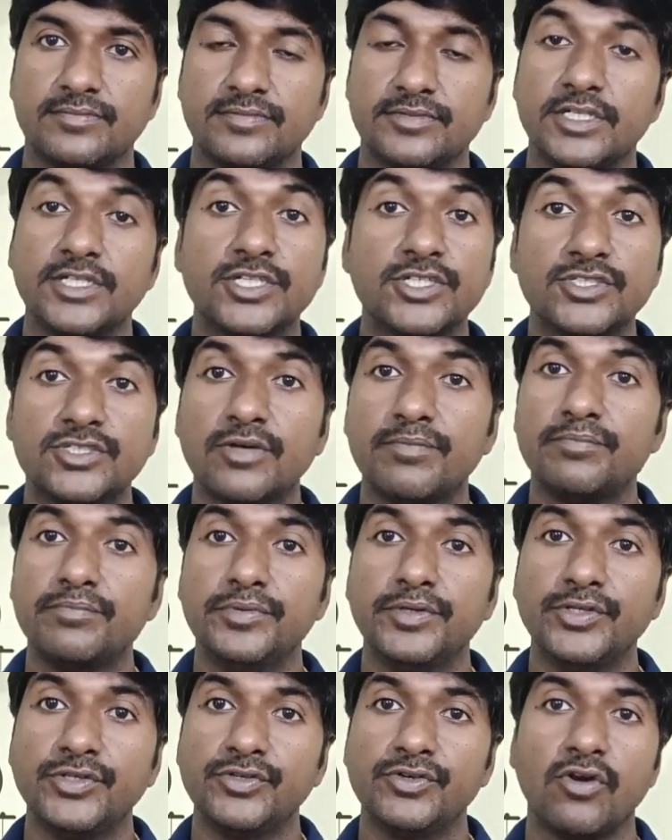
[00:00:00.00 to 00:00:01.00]
That is the
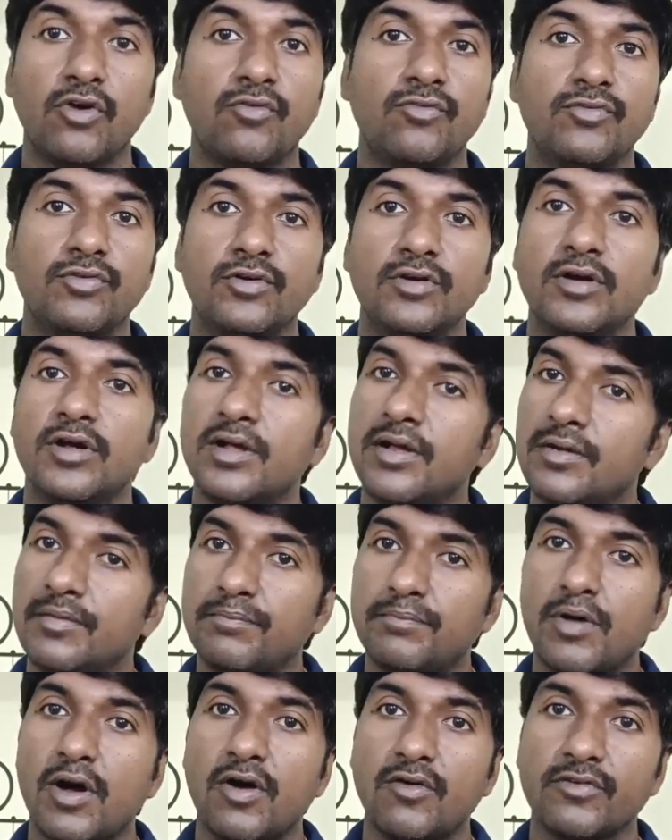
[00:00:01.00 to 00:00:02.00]
beauty of
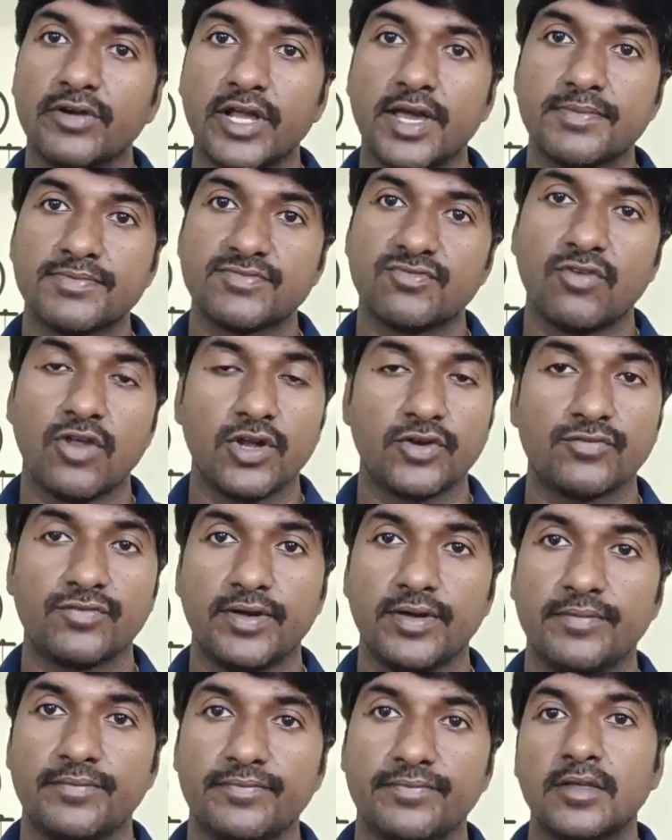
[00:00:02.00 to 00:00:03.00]
Power Apps
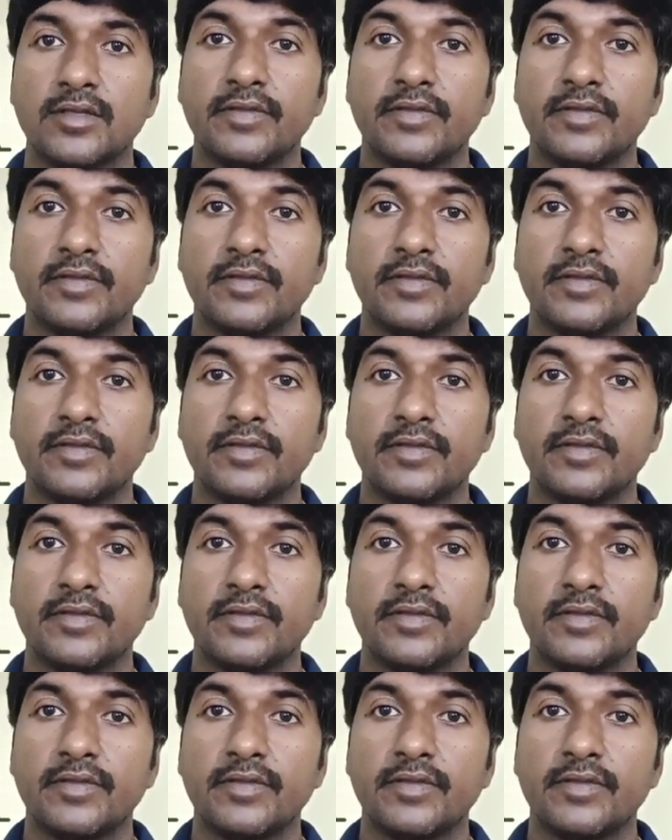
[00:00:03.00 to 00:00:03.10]
platform.